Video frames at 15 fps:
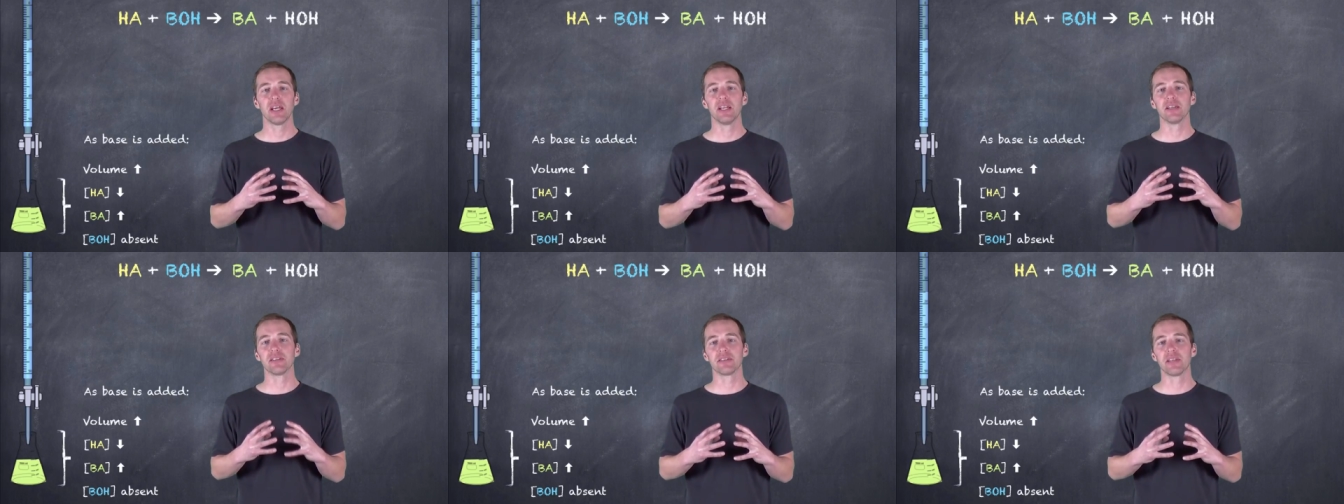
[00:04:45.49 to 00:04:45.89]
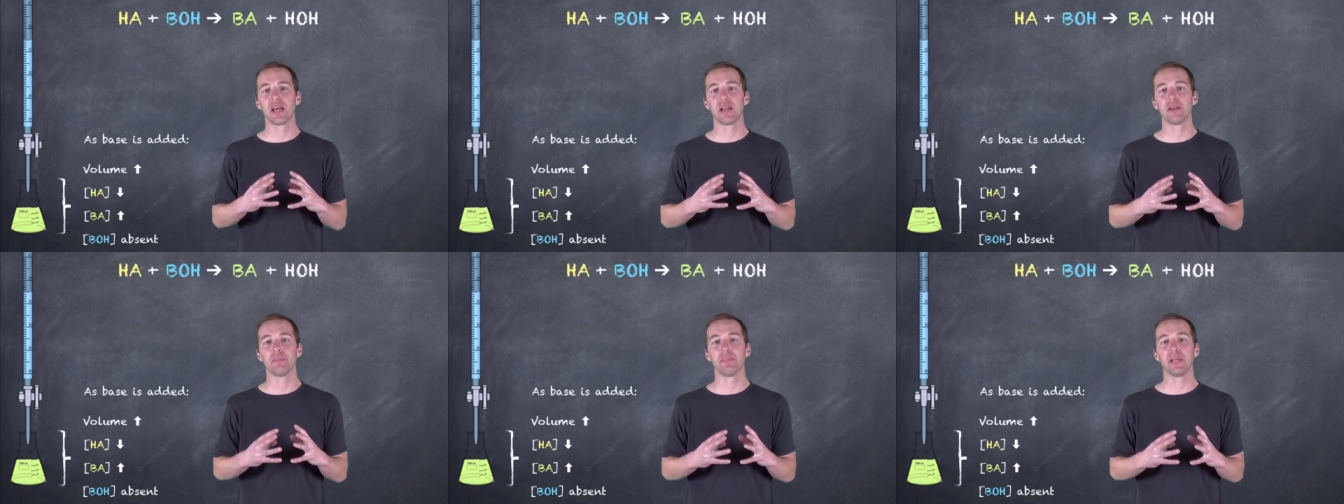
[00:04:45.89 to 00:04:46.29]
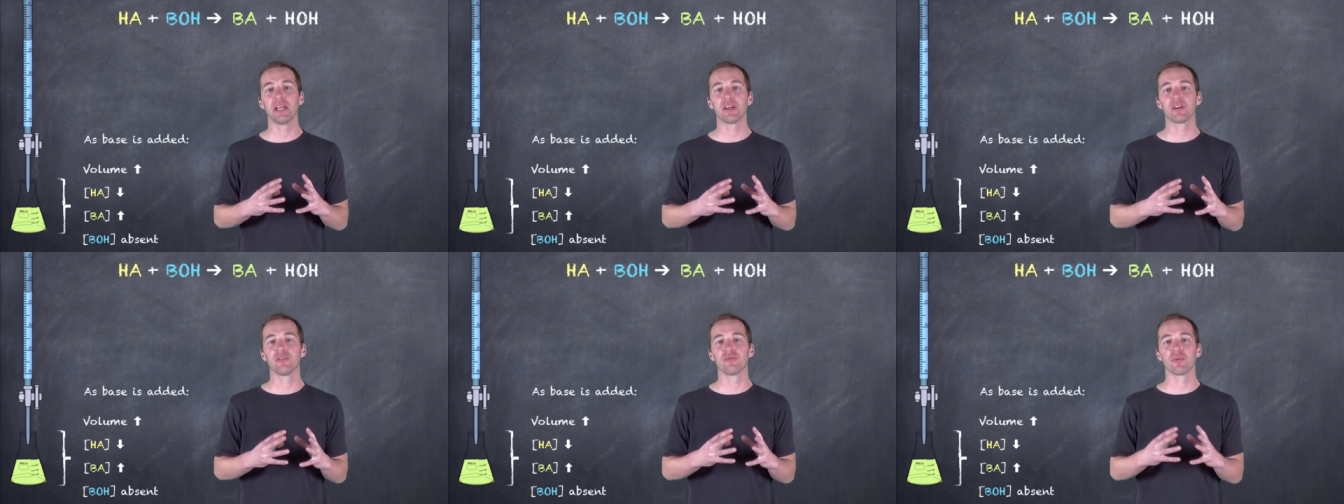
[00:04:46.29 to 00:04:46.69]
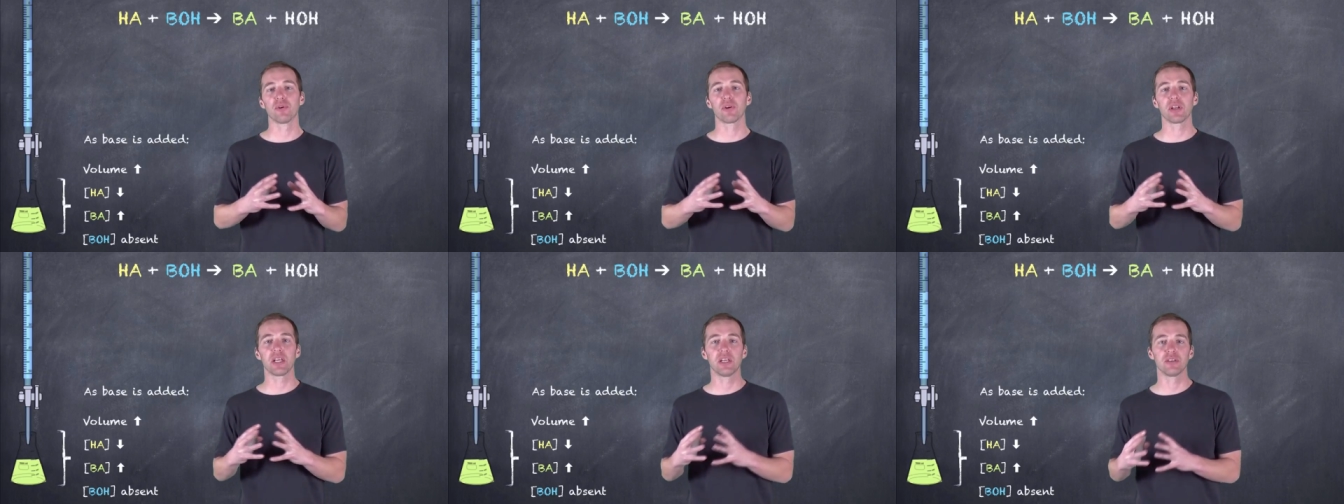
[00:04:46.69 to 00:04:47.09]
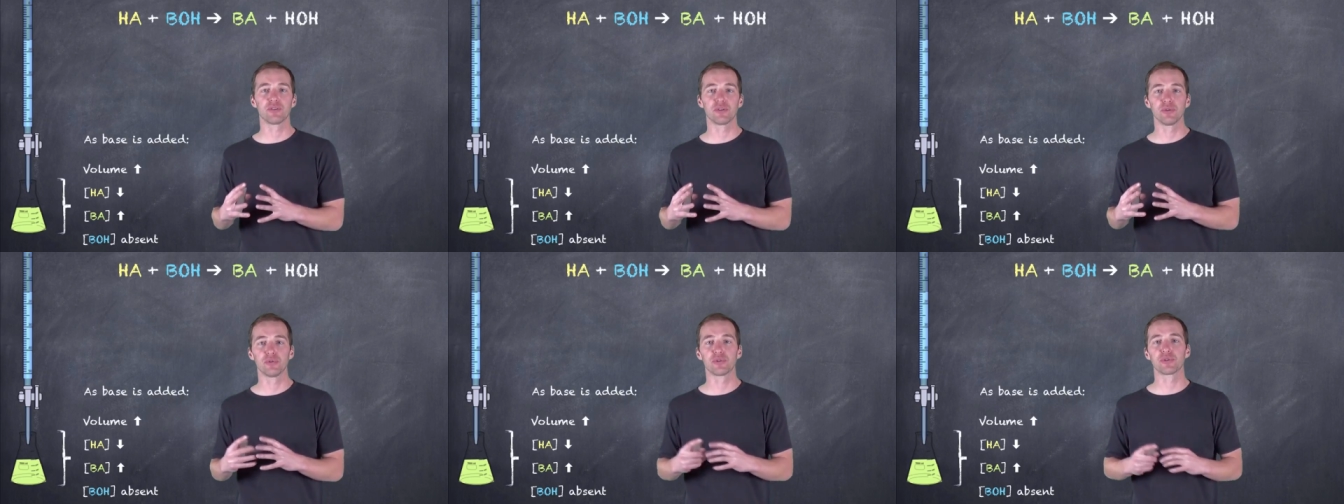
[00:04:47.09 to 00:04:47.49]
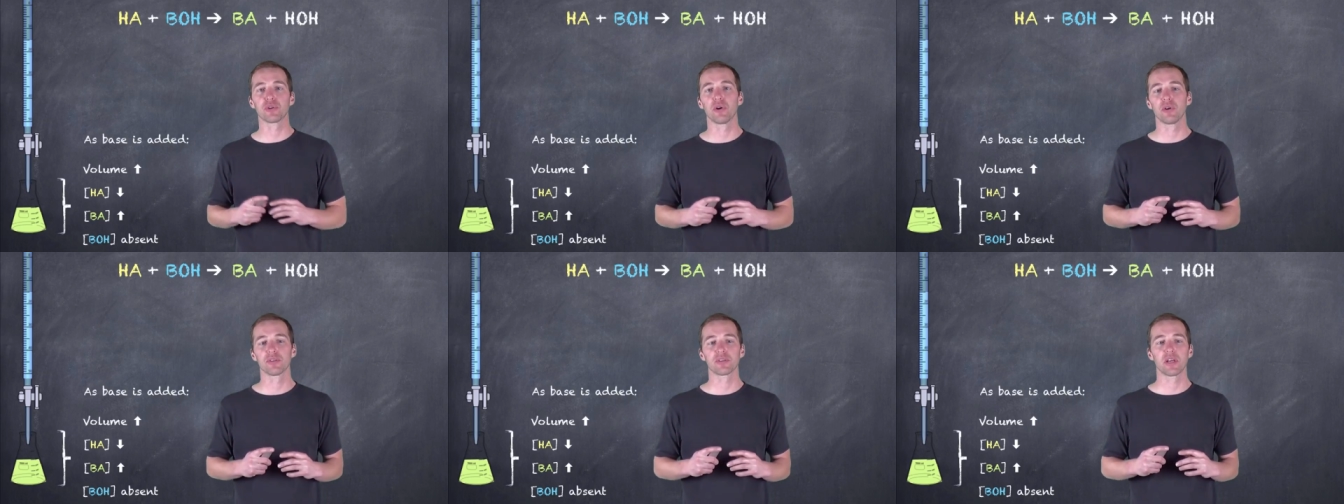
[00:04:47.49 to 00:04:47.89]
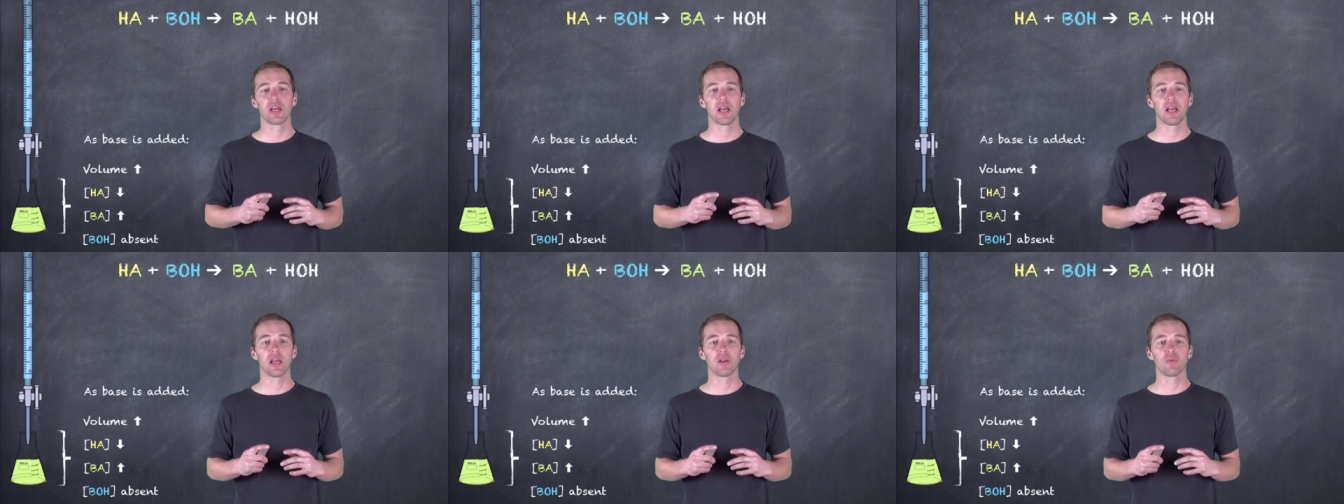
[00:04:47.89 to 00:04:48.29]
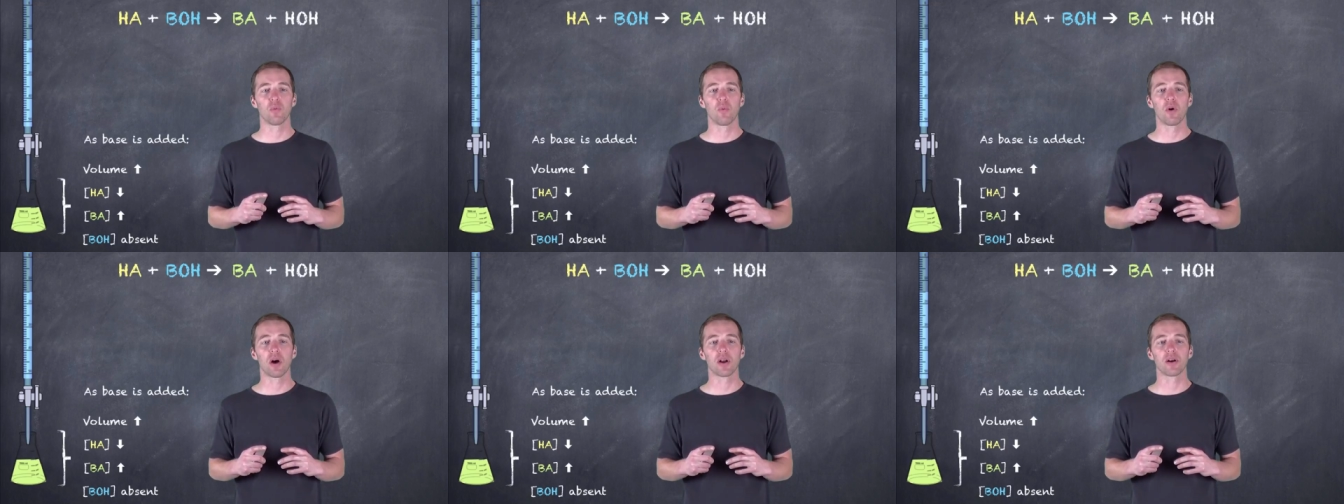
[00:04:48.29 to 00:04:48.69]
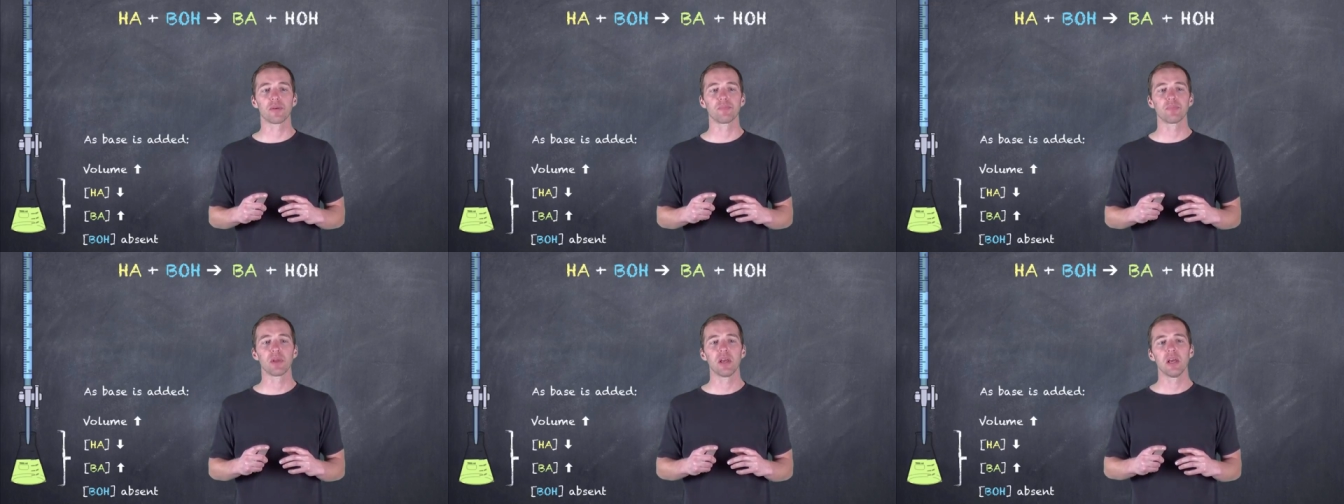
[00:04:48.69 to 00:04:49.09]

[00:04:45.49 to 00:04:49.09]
it is then being converted into salt and water.